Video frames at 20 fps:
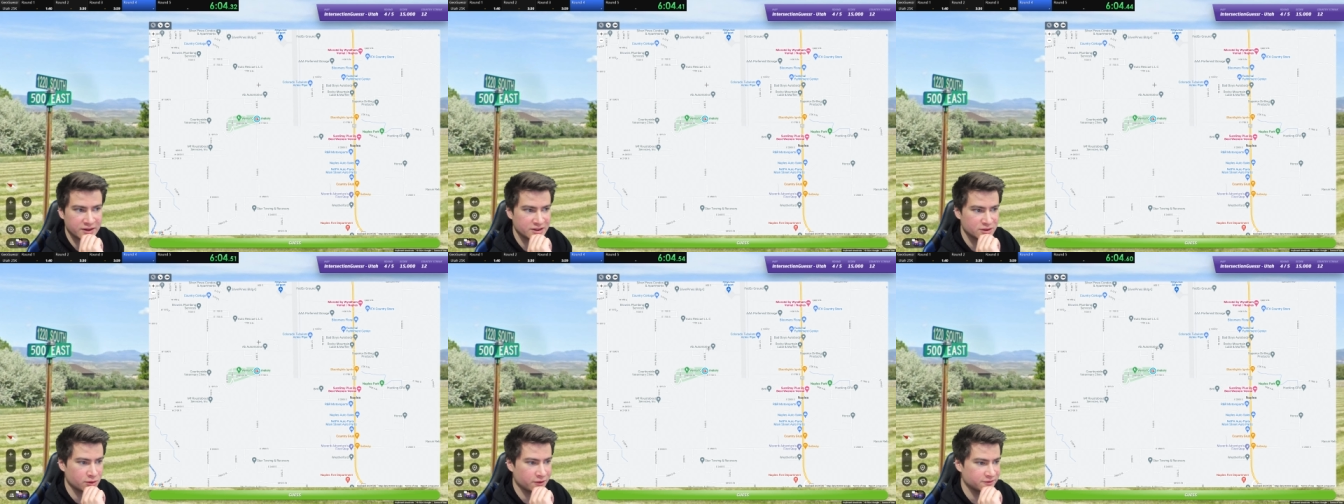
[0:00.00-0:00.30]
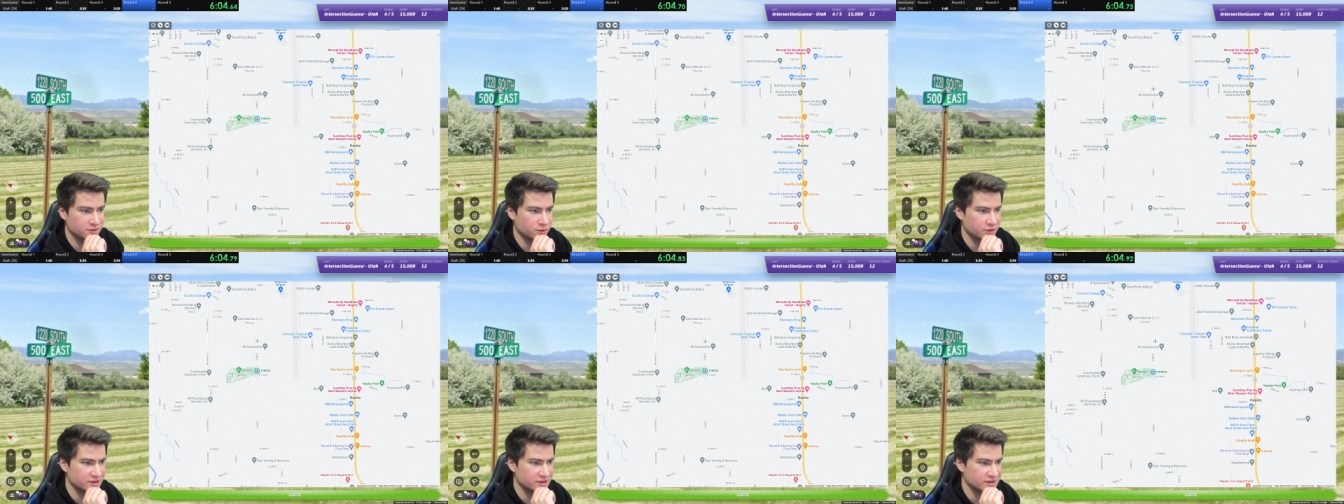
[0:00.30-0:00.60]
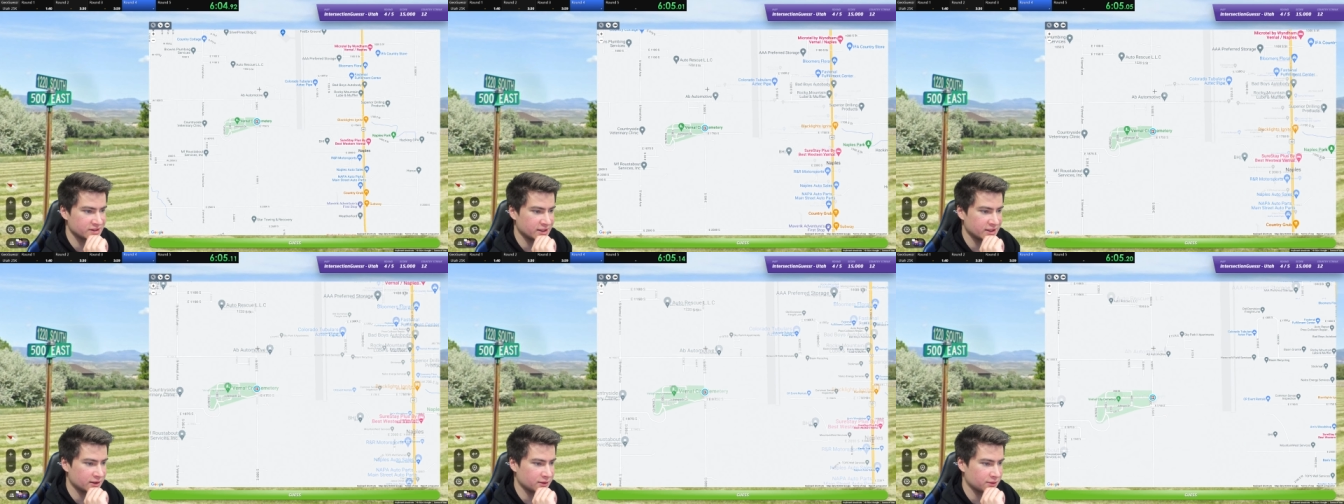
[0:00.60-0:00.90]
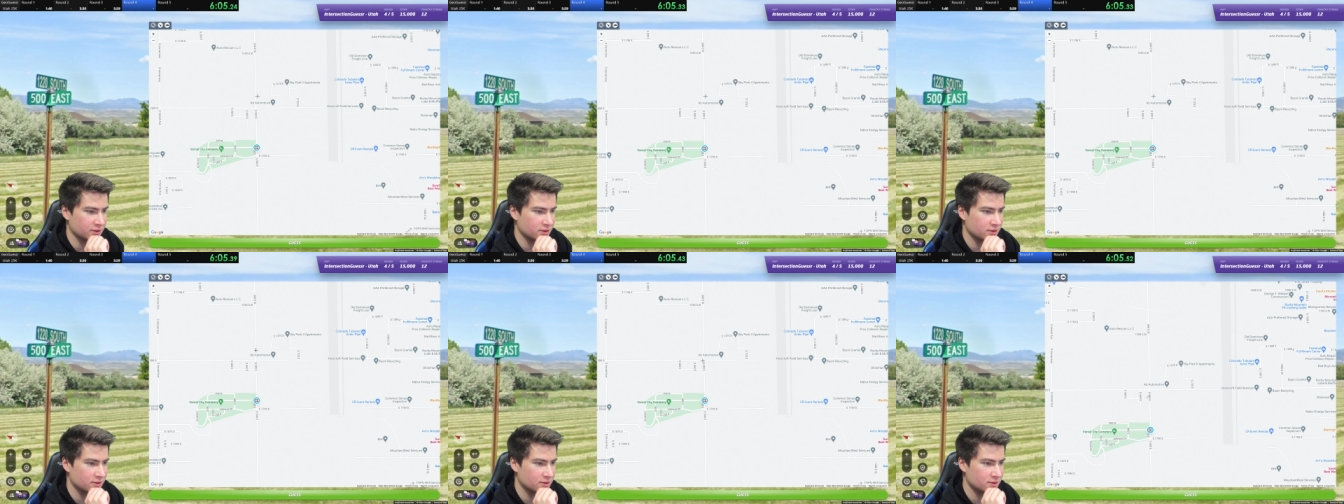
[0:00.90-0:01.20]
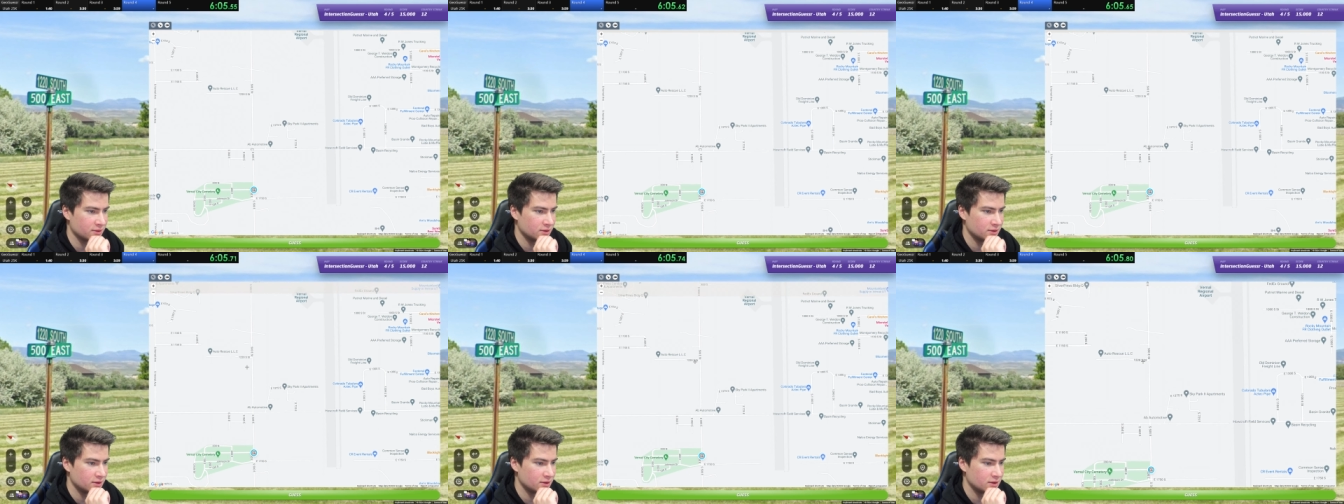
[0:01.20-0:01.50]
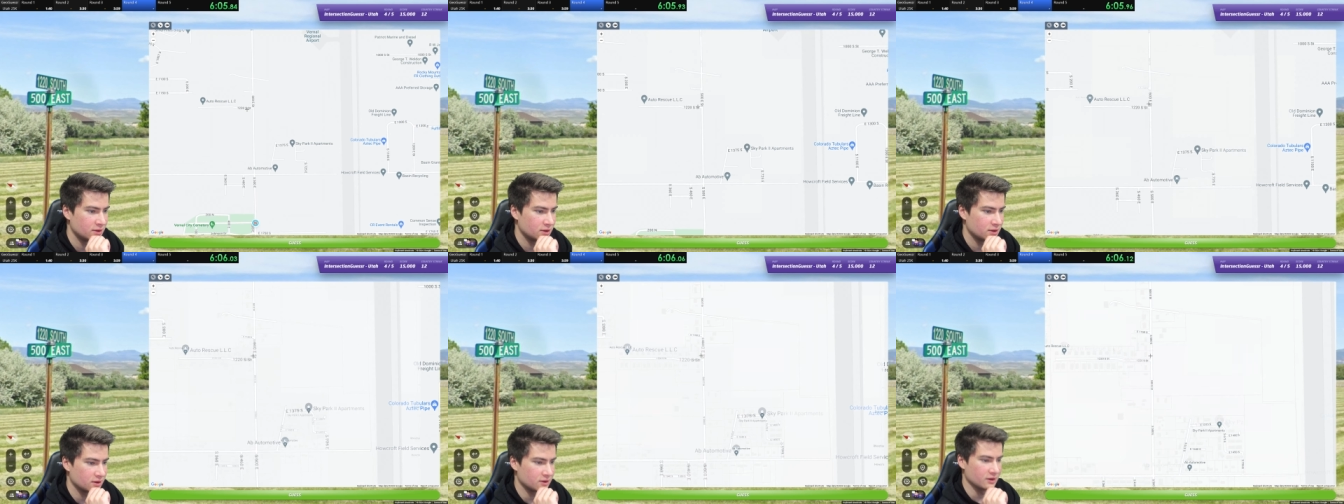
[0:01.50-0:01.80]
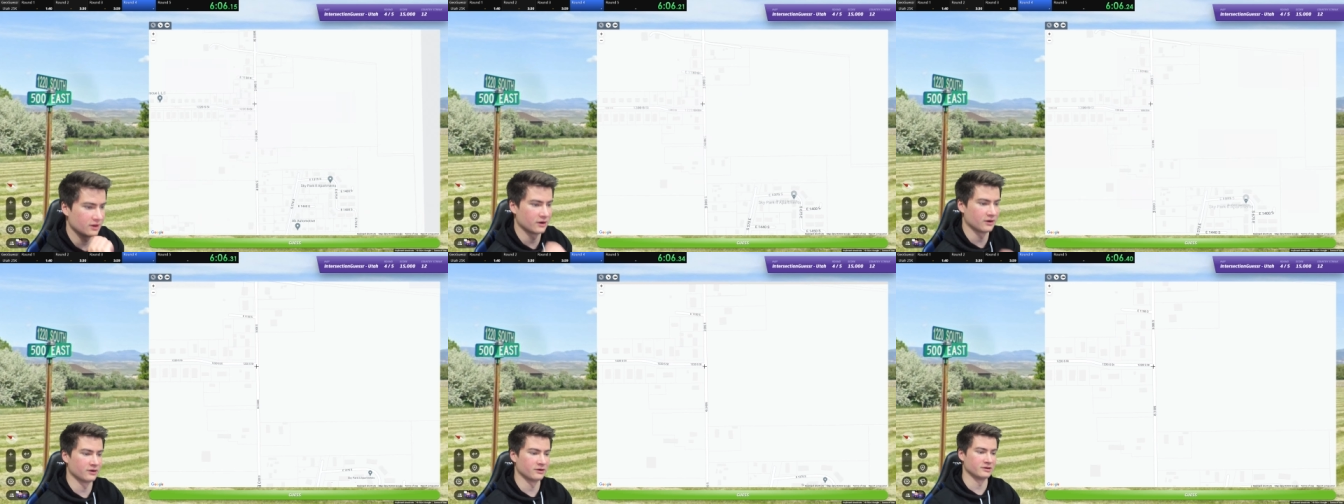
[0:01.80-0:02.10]
and then 1220 South.
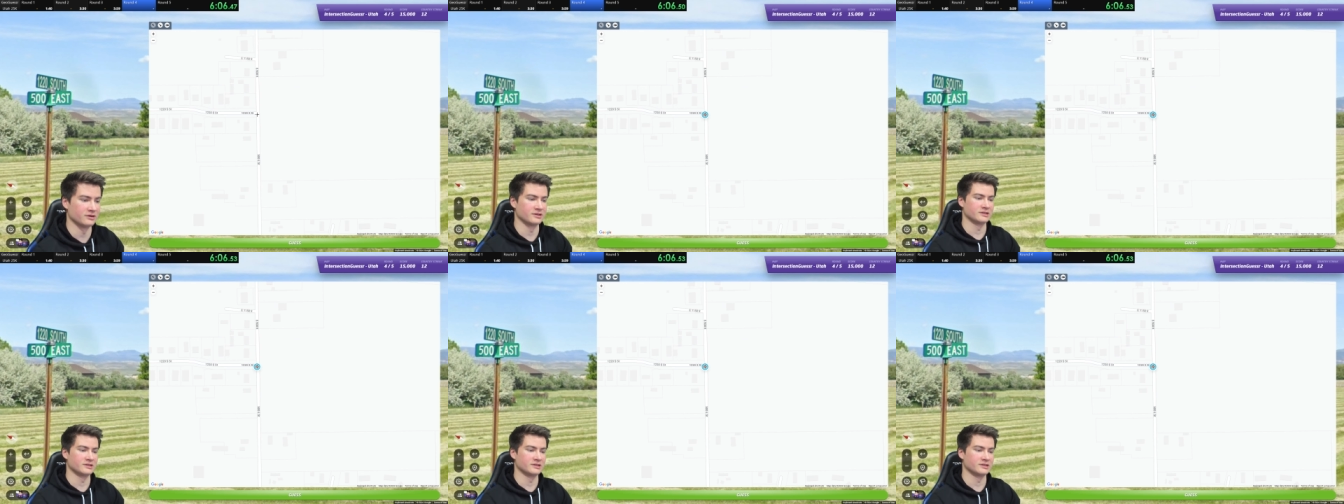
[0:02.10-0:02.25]
There it